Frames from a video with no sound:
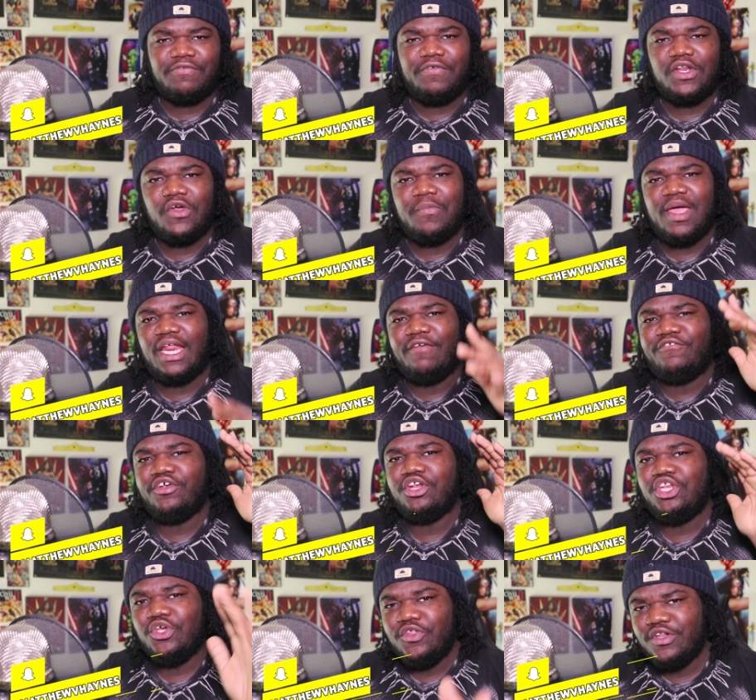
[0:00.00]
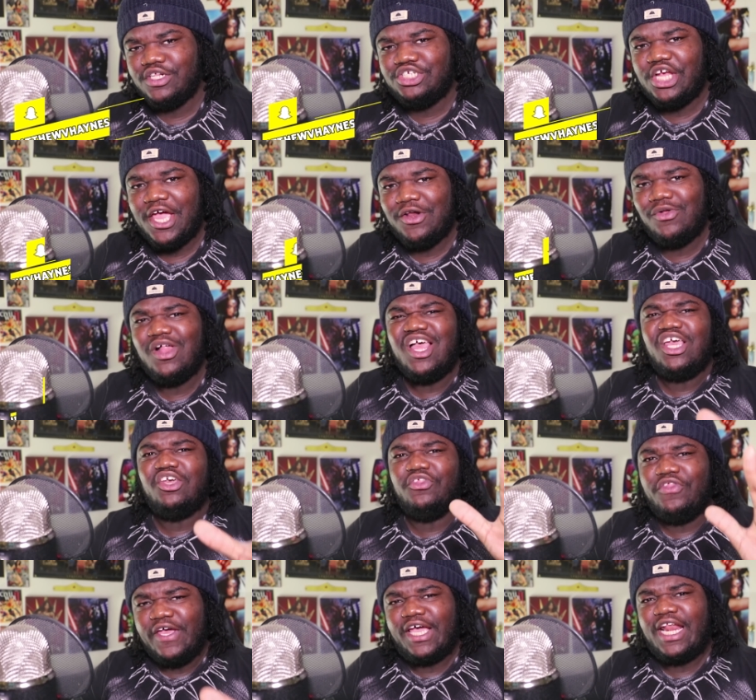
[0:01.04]
this video, man, if you're new to the channel,
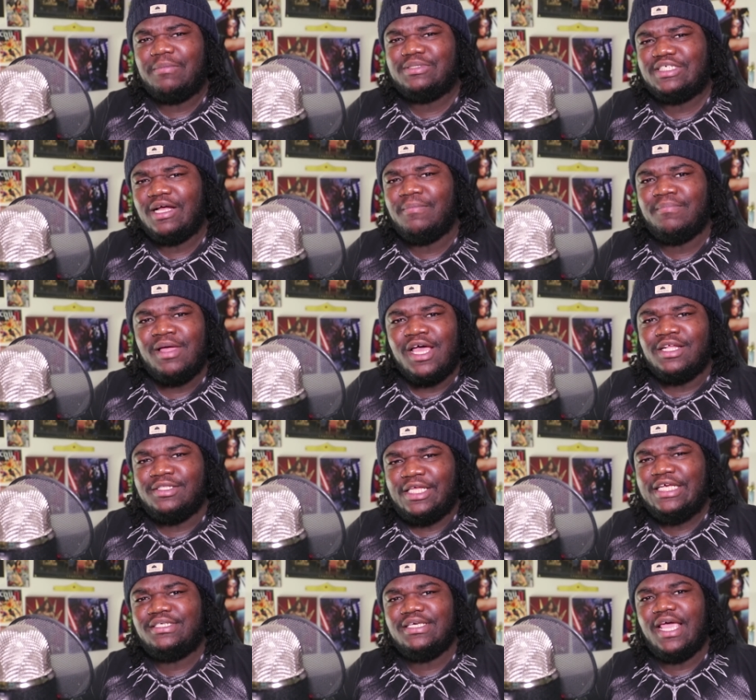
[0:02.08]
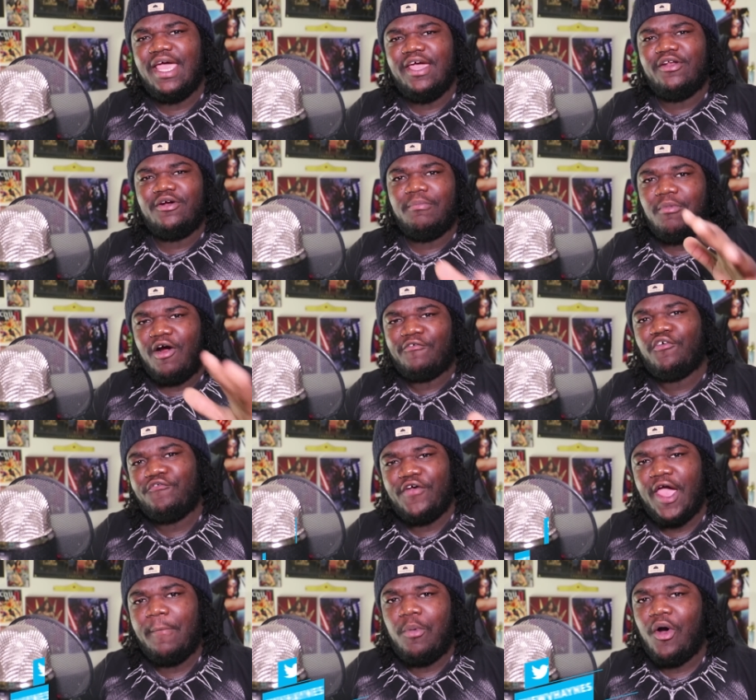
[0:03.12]
you're thinking I'm some DC hater, Marvel
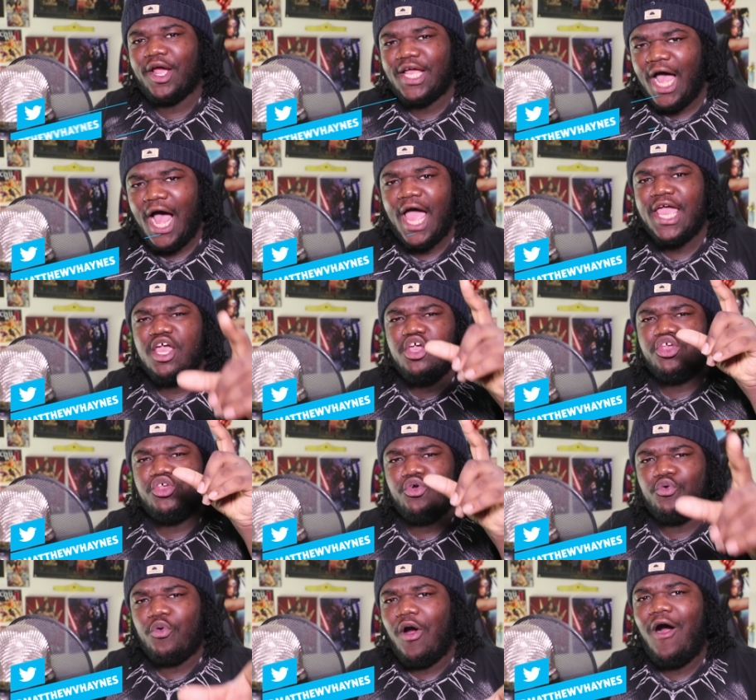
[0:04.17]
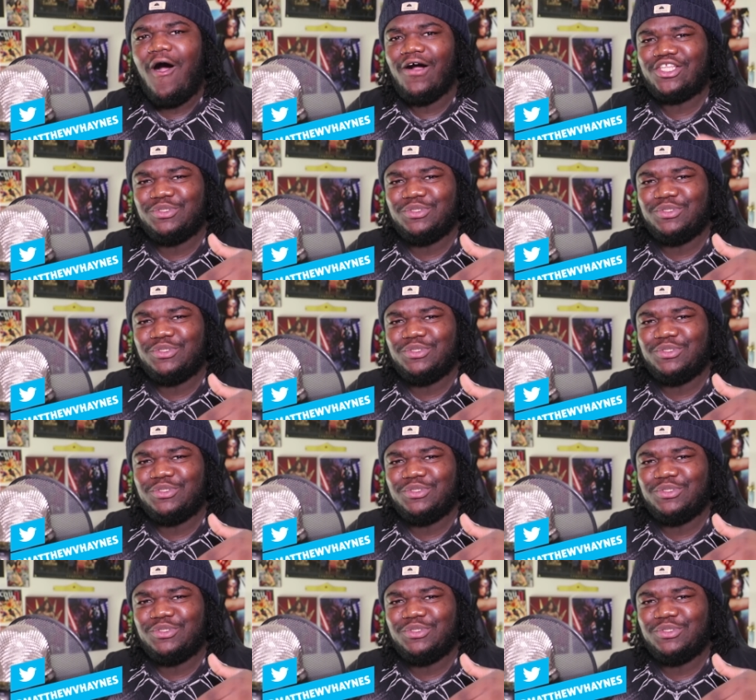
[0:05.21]
fanboy guy, you're wrong.